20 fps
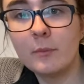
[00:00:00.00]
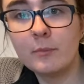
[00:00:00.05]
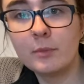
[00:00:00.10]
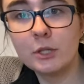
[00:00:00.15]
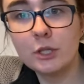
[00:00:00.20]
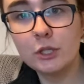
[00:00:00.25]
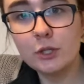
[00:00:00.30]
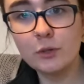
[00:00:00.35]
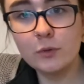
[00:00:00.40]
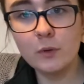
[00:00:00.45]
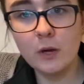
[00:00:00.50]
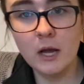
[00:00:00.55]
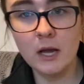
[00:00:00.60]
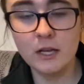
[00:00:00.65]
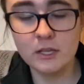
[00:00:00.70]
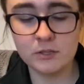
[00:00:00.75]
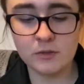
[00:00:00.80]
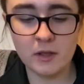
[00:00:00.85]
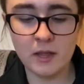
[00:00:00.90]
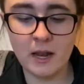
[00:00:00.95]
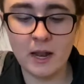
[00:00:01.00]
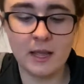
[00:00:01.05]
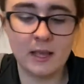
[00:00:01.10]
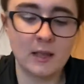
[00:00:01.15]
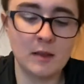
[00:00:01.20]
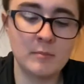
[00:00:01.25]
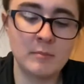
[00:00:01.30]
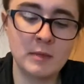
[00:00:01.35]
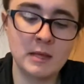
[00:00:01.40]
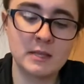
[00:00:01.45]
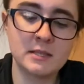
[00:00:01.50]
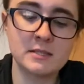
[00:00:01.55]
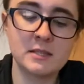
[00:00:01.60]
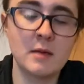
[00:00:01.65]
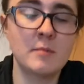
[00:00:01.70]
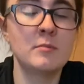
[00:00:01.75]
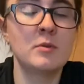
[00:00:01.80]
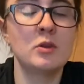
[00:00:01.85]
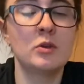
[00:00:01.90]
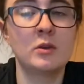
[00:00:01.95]
blue, so that I can mix
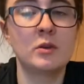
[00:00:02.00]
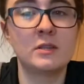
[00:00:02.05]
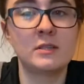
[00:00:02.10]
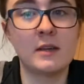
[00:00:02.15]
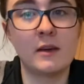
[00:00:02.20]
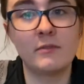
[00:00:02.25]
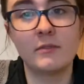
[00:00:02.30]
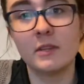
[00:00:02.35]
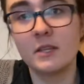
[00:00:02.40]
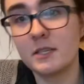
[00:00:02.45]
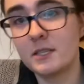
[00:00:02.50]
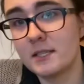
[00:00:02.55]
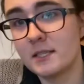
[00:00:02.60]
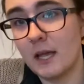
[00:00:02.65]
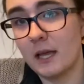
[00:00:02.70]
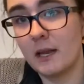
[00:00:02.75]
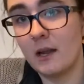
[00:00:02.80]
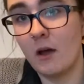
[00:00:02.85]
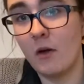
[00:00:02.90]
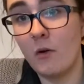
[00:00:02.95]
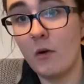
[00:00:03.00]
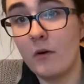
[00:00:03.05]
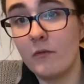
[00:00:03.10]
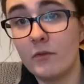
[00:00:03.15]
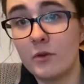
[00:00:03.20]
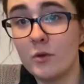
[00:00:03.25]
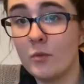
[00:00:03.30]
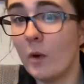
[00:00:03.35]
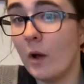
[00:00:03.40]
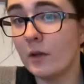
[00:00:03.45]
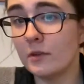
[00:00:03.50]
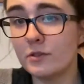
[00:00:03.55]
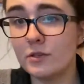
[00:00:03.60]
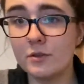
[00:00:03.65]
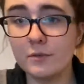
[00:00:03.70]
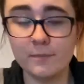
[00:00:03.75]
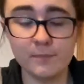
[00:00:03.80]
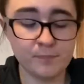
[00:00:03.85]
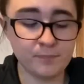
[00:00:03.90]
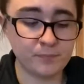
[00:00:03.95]
them, but you can definitely design it however you want to.
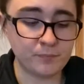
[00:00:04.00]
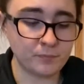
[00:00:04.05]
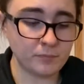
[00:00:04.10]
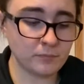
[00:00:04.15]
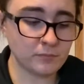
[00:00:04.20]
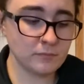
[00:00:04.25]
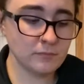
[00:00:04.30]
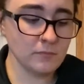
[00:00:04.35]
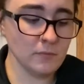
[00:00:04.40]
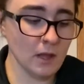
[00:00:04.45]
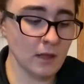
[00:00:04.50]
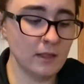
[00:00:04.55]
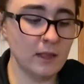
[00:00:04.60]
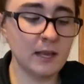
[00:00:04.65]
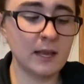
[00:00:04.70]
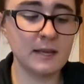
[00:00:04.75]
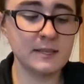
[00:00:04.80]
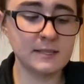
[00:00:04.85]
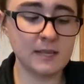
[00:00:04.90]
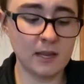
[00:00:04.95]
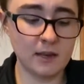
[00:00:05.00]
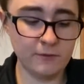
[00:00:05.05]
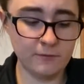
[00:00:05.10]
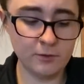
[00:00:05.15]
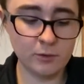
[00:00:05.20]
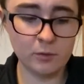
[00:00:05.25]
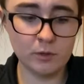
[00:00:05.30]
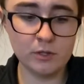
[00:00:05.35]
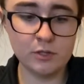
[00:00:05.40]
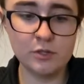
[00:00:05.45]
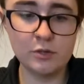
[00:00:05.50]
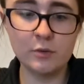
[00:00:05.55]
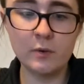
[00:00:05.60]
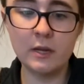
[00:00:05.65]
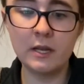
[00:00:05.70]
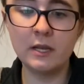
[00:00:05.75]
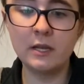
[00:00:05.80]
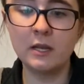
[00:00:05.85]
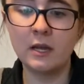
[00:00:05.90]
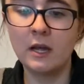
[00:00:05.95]
Like I said, if you are
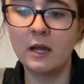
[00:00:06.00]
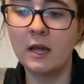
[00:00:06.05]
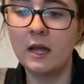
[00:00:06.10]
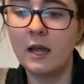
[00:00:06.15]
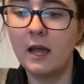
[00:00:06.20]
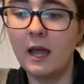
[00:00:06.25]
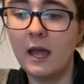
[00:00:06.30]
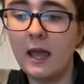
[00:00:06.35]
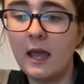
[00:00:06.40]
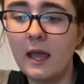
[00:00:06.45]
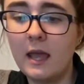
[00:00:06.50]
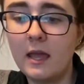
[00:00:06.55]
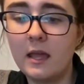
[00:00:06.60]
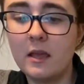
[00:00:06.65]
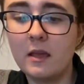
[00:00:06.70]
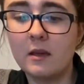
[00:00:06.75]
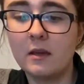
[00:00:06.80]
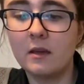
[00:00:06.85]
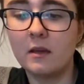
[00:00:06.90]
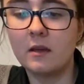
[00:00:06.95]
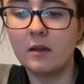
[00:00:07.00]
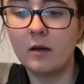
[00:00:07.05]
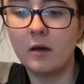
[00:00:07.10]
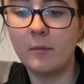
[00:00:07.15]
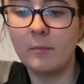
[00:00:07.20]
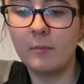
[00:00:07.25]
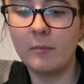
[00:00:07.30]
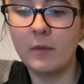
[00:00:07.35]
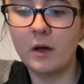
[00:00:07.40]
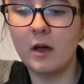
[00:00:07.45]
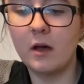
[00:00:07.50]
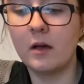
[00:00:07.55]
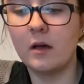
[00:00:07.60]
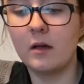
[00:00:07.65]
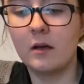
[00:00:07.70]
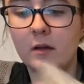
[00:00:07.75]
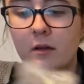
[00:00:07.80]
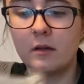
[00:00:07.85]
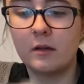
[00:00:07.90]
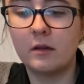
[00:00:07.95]
doing a
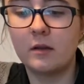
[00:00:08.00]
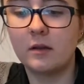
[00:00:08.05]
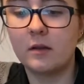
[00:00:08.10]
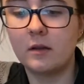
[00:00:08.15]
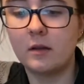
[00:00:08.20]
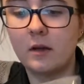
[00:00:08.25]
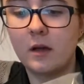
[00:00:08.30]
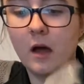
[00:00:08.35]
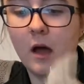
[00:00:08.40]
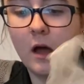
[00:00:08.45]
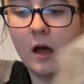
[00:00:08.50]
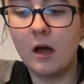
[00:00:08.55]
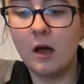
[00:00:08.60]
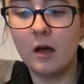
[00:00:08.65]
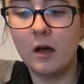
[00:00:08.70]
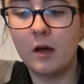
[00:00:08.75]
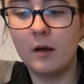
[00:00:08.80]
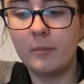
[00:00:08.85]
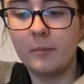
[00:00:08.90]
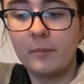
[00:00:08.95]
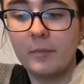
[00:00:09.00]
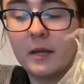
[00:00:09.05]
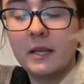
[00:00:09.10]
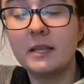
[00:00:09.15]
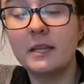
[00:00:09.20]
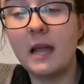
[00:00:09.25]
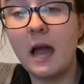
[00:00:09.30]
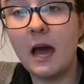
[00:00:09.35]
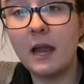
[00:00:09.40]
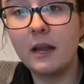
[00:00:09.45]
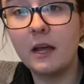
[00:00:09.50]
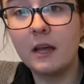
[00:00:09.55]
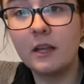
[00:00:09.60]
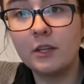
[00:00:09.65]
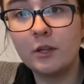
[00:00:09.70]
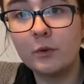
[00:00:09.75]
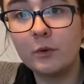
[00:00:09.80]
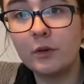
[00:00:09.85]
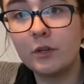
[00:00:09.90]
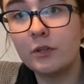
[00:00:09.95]
piñata and
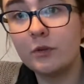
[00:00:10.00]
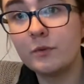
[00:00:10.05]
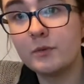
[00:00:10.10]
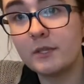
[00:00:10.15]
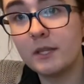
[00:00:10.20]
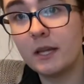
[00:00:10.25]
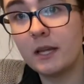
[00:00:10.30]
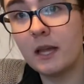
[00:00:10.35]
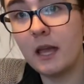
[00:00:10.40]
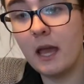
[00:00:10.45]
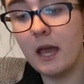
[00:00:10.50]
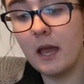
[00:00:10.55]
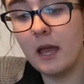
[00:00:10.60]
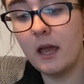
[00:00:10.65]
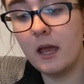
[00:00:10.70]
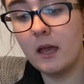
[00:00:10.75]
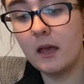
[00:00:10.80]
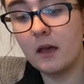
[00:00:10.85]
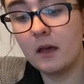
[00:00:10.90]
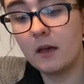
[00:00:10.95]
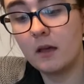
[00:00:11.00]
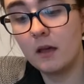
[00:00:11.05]
you are using a